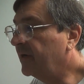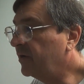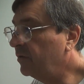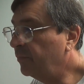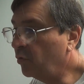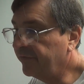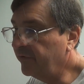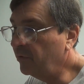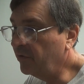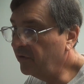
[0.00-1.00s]
good board
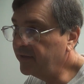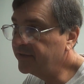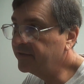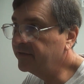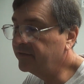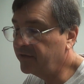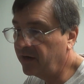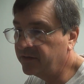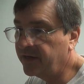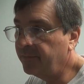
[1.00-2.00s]
for your early
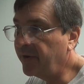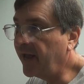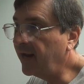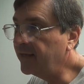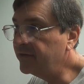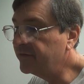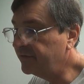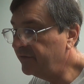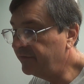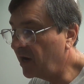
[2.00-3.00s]
solid state Bally's.
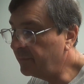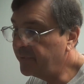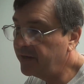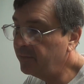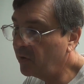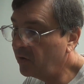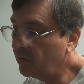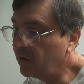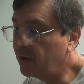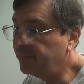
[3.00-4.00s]
And you've got
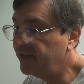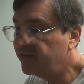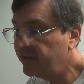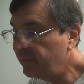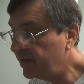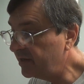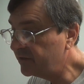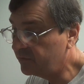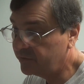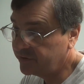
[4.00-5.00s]
Pinball
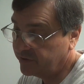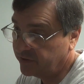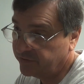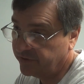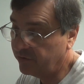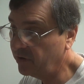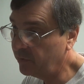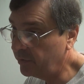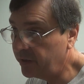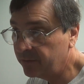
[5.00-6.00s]
PCBs, which does the early
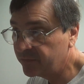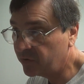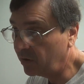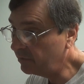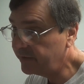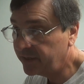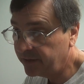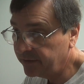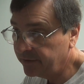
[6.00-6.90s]
Williams, all of it.